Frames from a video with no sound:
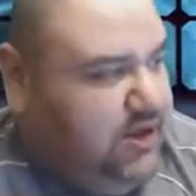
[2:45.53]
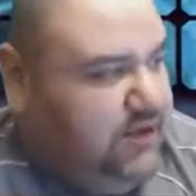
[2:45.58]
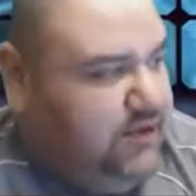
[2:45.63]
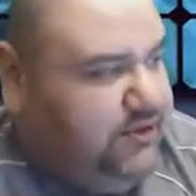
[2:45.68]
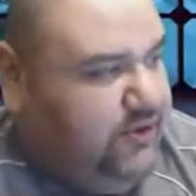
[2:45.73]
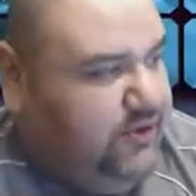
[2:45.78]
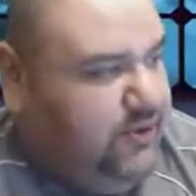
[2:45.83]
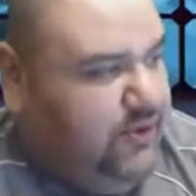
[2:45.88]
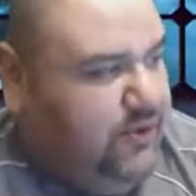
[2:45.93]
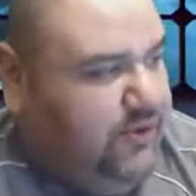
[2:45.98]

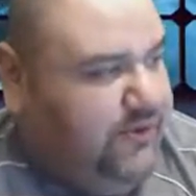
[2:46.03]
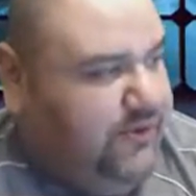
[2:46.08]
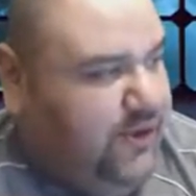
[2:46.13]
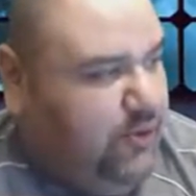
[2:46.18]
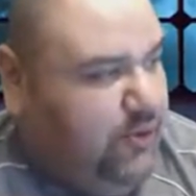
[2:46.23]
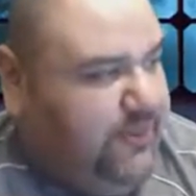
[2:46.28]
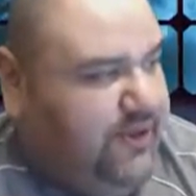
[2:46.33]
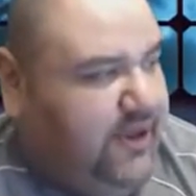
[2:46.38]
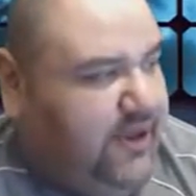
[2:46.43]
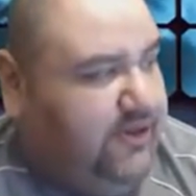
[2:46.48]
So
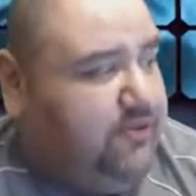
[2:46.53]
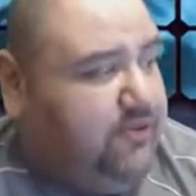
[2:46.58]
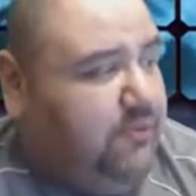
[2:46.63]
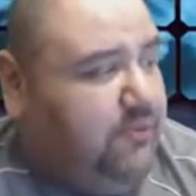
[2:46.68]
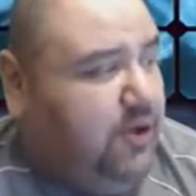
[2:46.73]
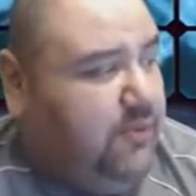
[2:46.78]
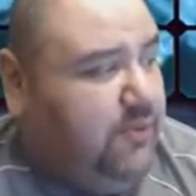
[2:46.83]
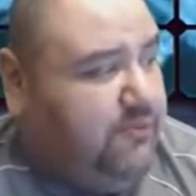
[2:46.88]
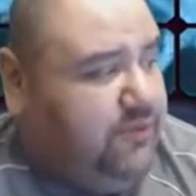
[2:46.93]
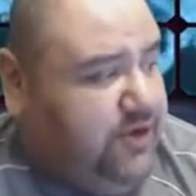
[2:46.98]
there will be a
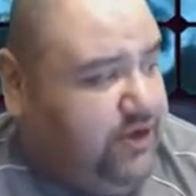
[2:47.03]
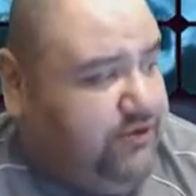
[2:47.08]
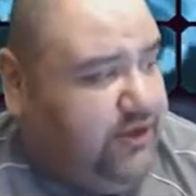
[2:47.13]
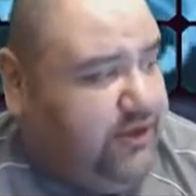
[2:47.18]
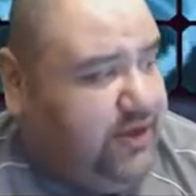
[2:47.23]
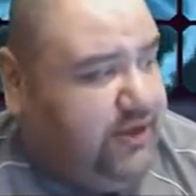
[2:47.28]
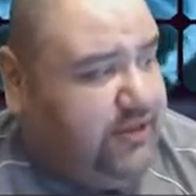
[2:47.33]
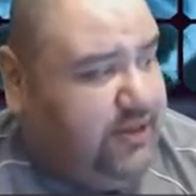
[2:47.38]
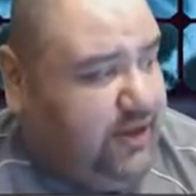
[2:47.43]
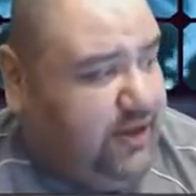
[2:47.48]
small
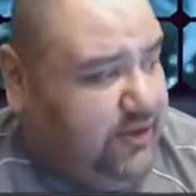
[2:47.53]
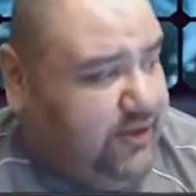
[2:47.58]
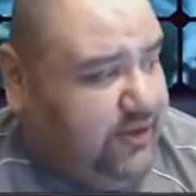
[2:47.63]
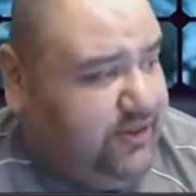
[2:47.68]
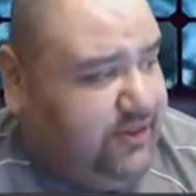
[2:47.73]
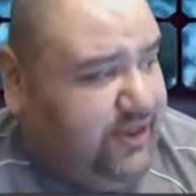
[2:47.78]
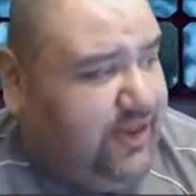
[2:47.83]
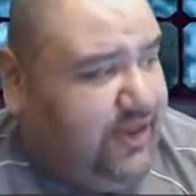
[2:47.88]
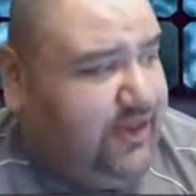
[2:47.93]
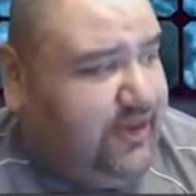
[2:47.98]
pre-credit
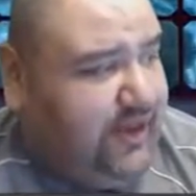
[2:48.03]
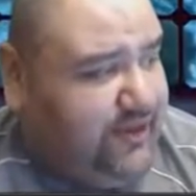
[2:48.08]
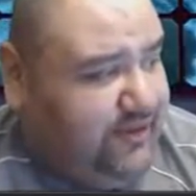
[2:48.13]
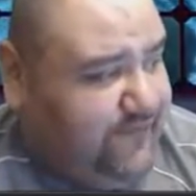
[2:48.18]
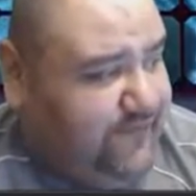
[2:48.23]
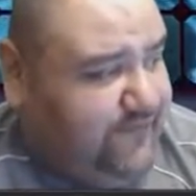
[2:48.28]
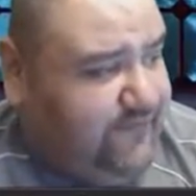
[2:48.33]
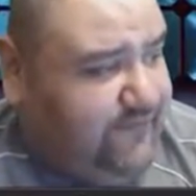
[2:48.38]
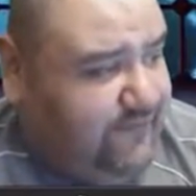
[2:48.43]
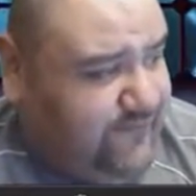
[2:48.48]
sequence set in
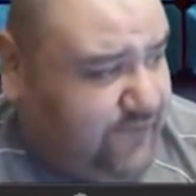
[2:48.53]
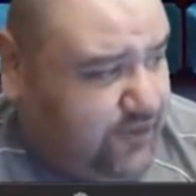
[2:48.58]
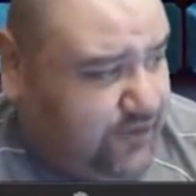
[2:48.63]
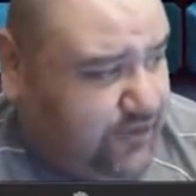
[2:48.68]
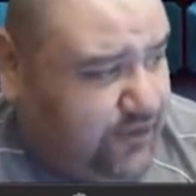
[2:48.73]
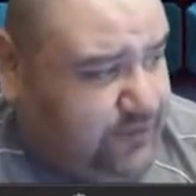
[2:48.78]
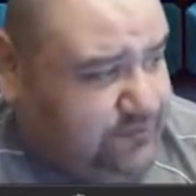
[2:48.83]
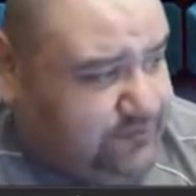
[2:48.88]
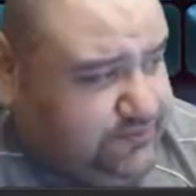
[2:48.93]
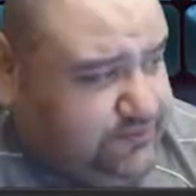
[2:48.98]

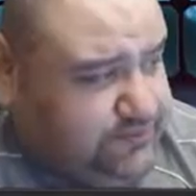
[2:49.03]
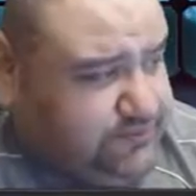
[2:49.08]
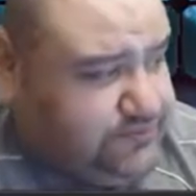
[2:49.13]
1954.